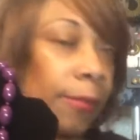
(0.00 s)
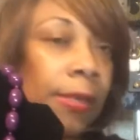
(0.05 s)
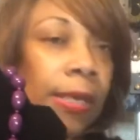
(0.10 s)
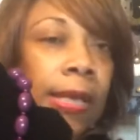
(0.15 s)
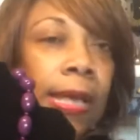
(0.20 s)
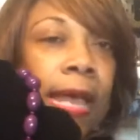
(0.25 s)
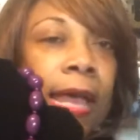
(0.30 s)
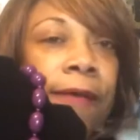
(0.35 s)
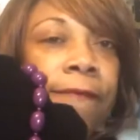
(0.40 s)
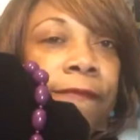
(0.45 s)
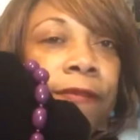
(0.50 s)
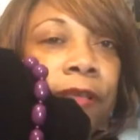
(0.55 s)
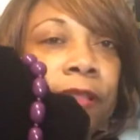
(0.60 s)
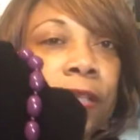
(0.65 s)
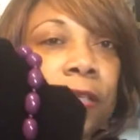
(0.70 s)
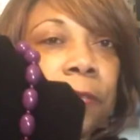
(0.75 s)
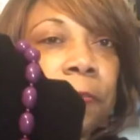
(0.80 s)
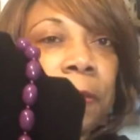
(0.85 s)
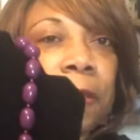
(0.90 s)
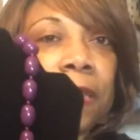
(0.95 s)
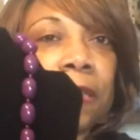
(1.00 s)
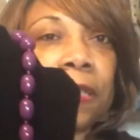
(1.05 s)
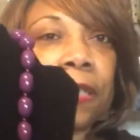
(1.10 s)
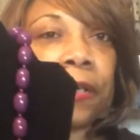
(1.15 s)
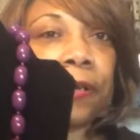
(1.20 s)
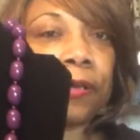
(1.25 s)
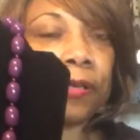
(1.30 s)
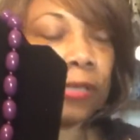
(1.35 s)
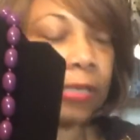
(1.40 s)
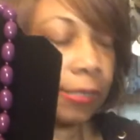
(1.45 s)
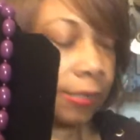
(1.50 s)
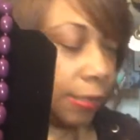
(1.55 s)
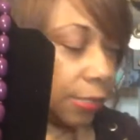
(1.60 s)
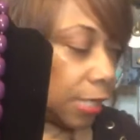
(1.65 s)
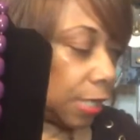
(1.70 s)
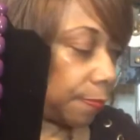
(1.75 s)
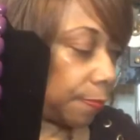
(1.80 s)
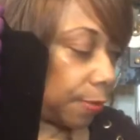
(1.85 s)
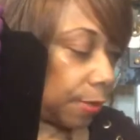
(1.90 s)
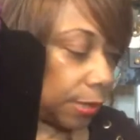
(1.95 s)
And for this piece here, this
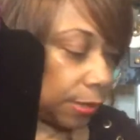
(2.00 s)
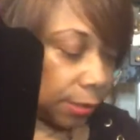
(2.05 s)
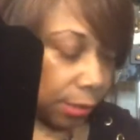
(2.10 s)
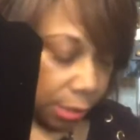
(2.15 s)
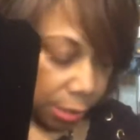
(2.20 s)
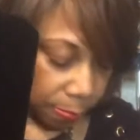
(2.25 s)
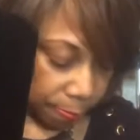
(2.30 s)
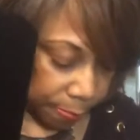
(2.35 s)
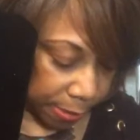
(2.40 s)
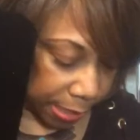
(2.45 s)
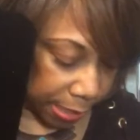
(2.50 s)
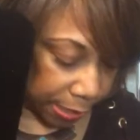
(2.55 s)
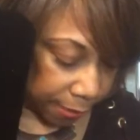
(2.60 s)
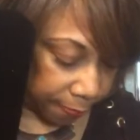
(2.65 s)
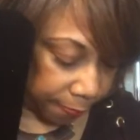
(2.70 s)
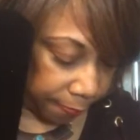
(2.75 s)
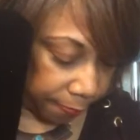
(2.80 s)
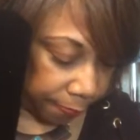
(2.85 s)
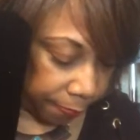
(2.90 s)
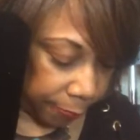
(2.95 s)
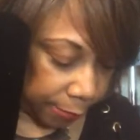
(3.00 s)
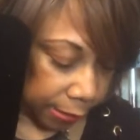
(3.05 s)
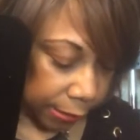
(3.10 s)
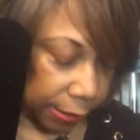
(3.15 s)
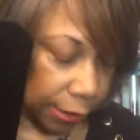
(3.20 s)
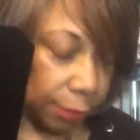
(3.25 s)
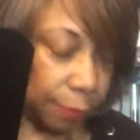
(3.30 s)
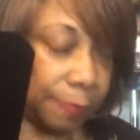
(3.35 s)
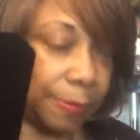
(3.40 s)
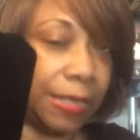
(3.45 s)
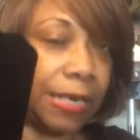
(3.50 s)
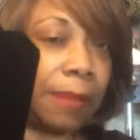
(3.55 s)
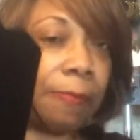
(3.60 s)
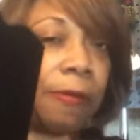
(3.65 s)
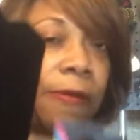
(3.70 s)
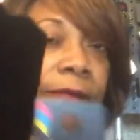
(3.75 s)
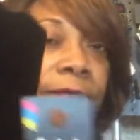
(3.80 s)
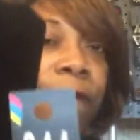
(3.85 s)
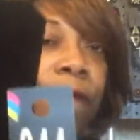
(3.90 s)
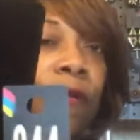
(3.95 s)
number is going to be, excuse me,
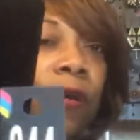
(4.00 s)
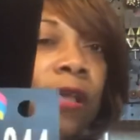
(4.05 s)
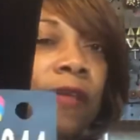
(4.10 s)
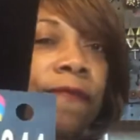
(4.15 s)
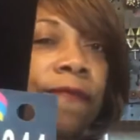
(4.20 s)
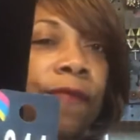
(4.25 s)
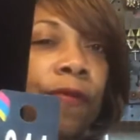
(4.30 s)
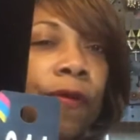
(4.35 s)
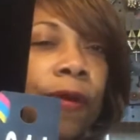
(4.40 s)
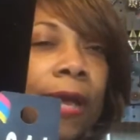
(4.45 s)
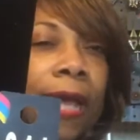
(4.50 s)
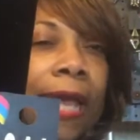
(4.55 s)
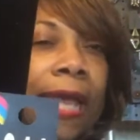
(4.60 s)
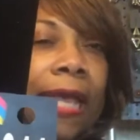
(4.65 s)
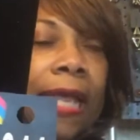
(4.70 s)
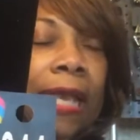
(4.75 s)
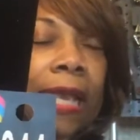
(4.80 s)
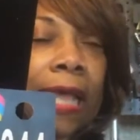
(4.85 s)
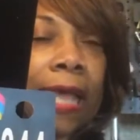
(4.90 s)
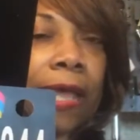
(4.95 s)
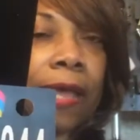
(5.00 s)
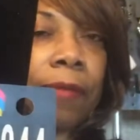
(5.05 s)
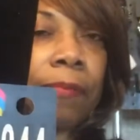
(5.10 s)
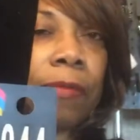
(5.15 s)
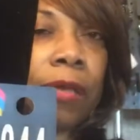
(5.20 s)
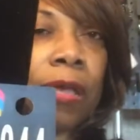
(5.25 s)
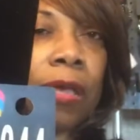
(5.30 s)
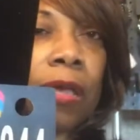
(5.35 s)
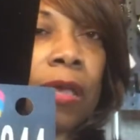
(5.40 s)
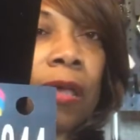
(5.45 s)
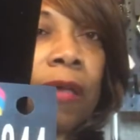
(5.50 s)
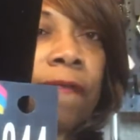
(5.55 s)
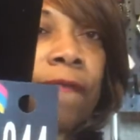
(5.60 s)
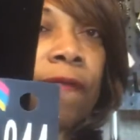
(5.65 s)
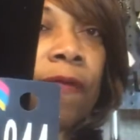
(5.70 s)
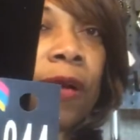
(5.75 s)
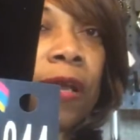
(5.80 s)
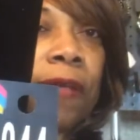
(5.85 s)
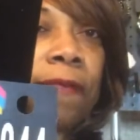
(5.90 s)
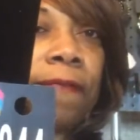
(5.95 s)
number 44 in glam.
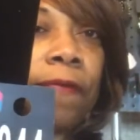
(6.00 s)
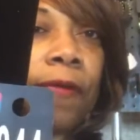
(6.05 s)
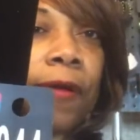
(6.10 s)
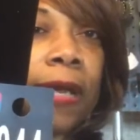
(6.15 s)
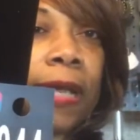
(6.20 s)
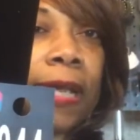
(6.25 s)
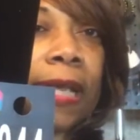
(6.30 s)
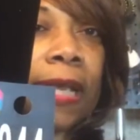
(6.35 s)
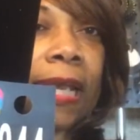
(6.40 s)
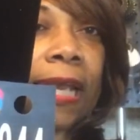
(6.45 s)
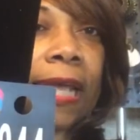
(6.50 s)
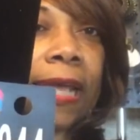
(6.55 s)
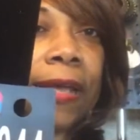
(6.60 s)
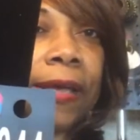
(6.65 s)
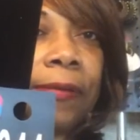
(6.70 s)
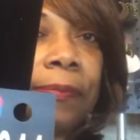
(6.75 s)
44 in glam.